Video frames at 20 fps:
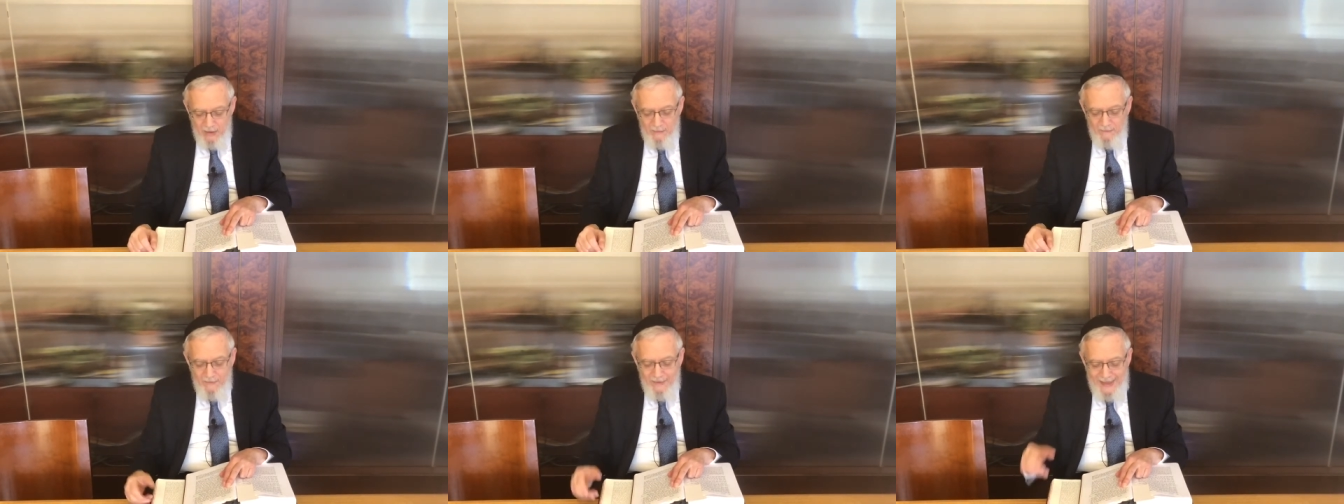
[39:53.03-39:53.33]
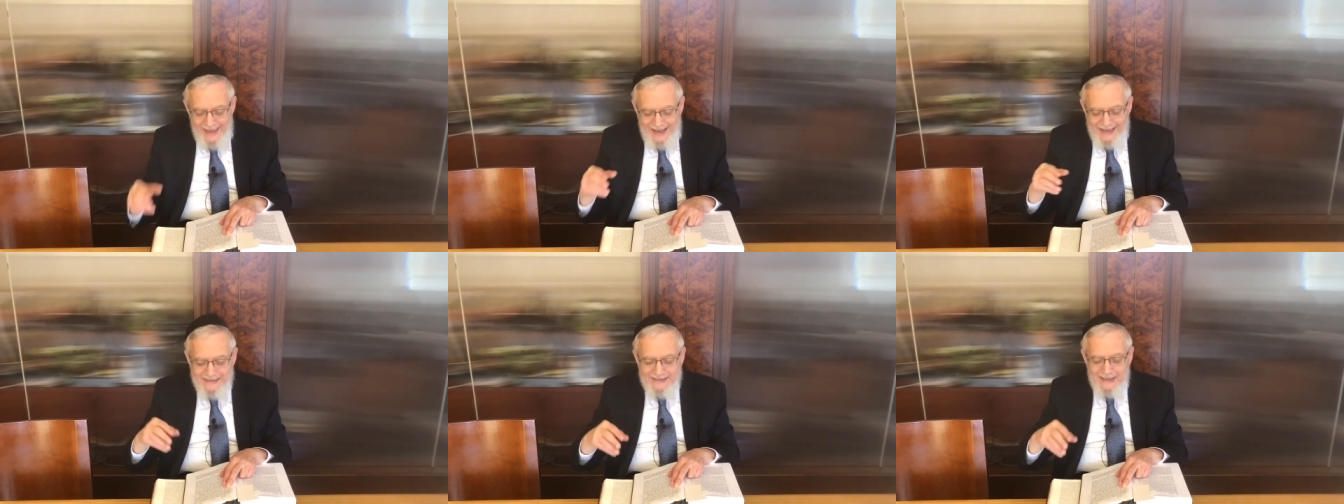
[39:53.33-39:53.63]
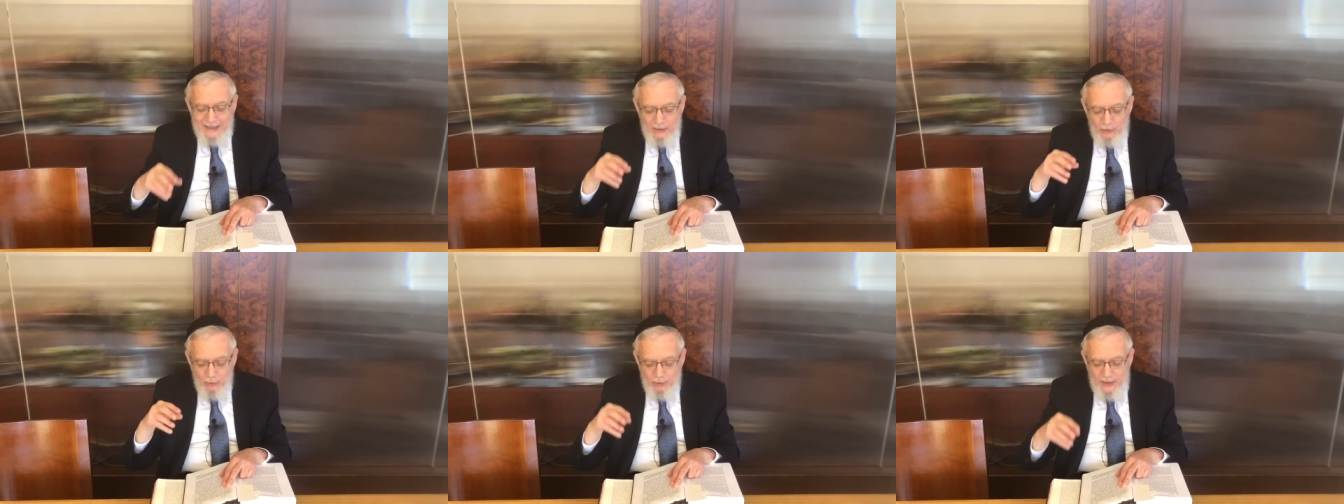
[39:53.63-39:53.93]
Vayas
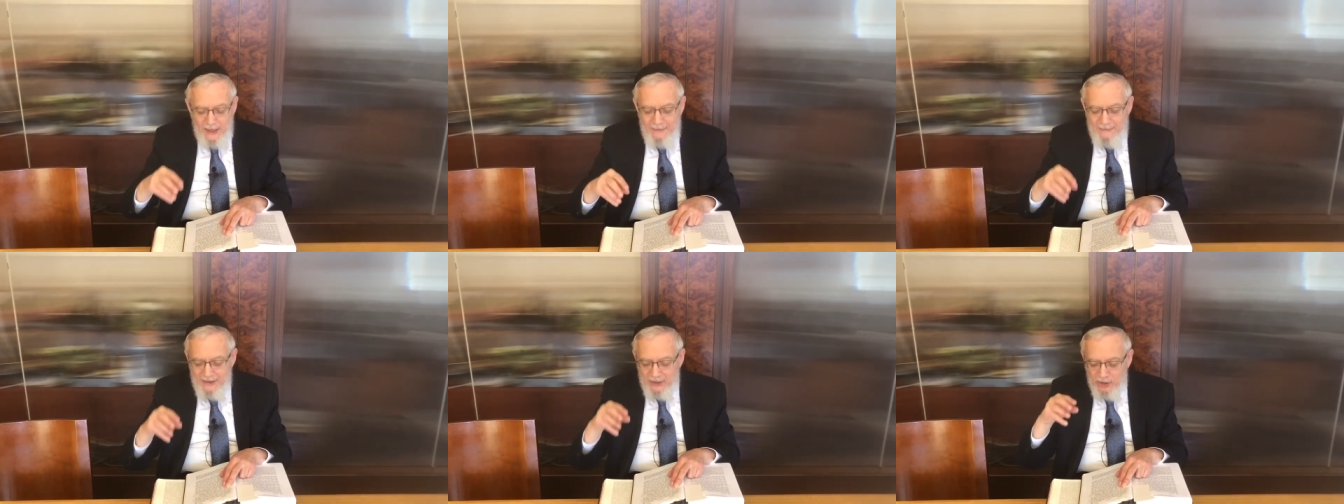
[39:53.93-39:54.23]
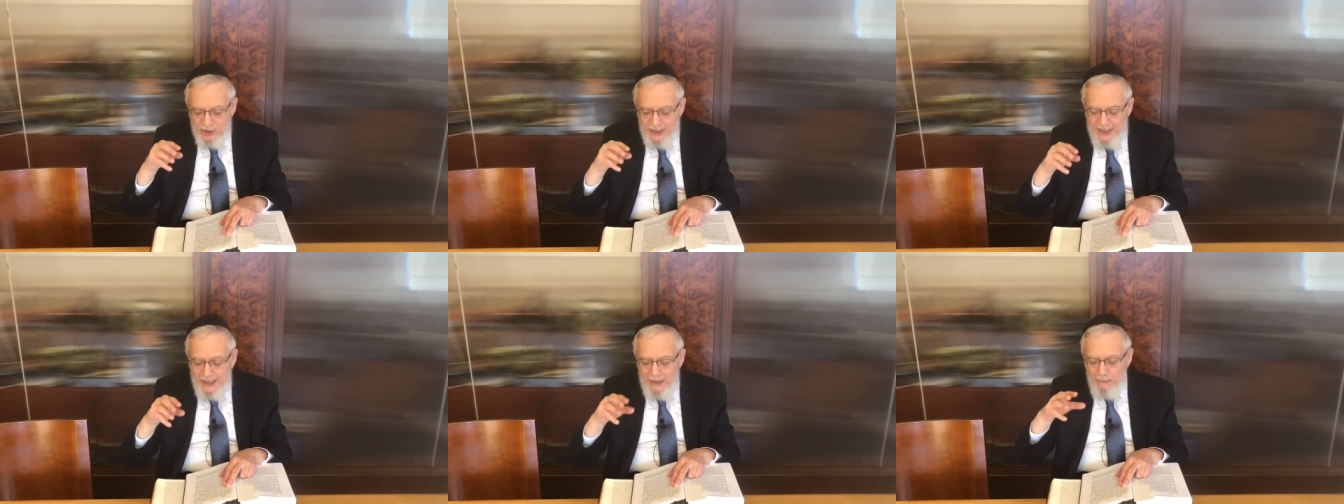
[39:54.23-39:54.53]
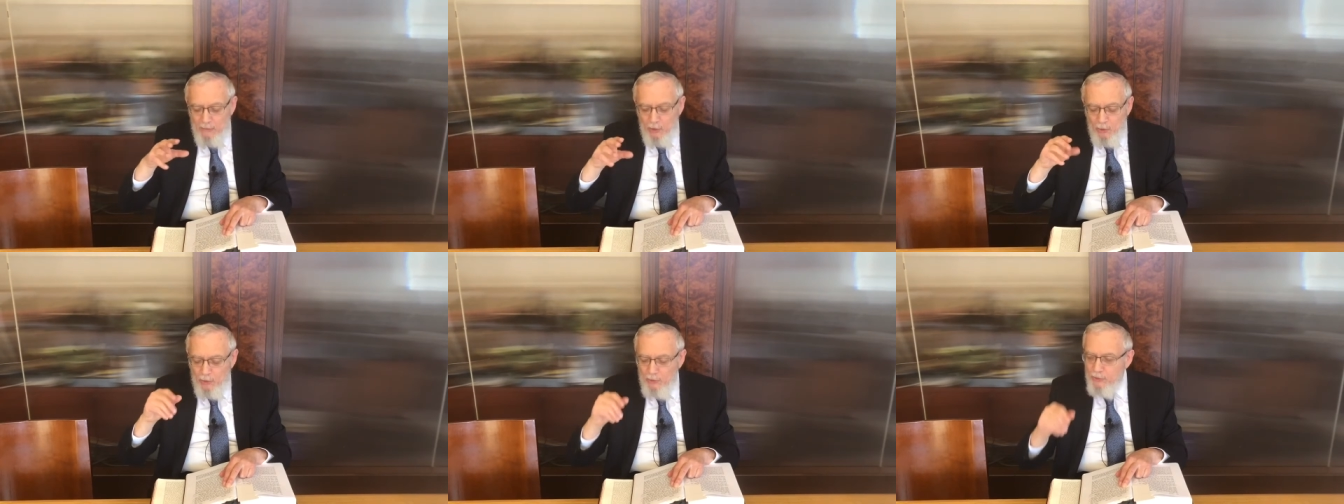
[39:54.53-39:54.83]
Elokim
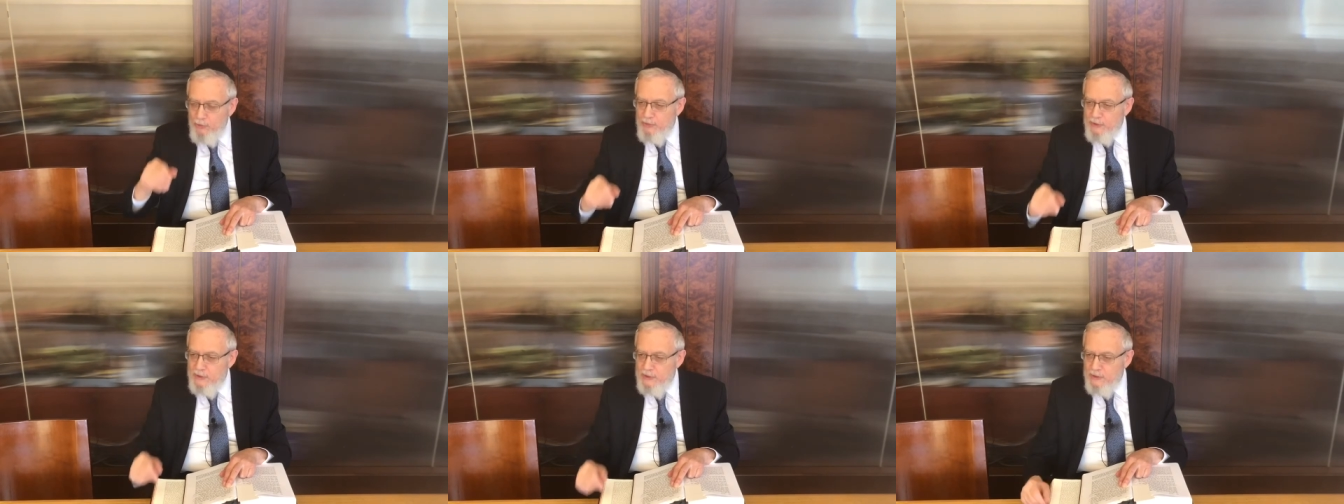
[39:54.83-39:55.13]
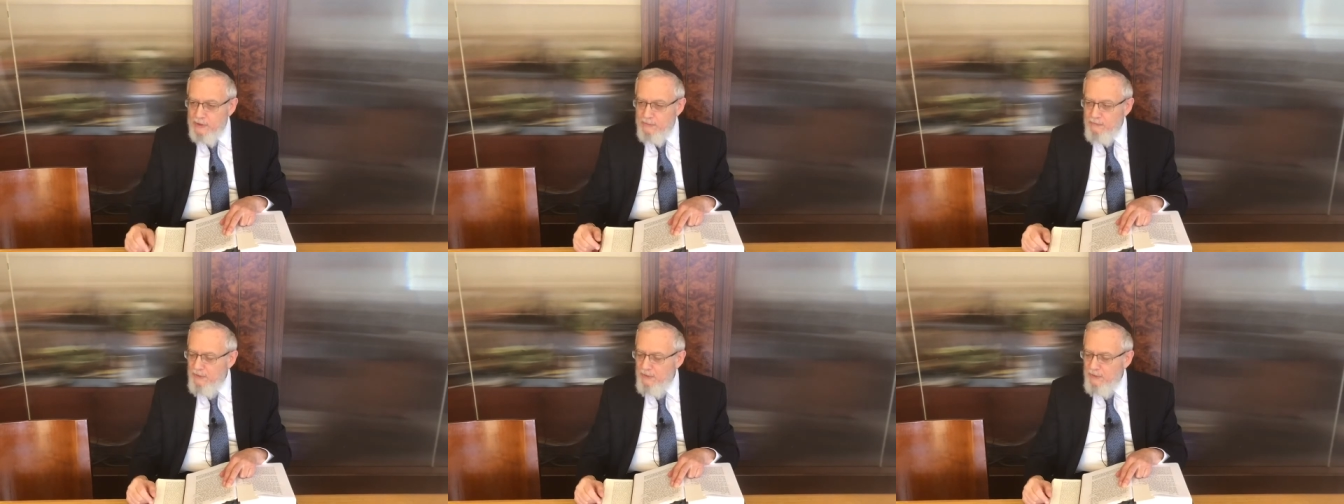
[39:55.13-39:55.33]
Eshnehem Oros.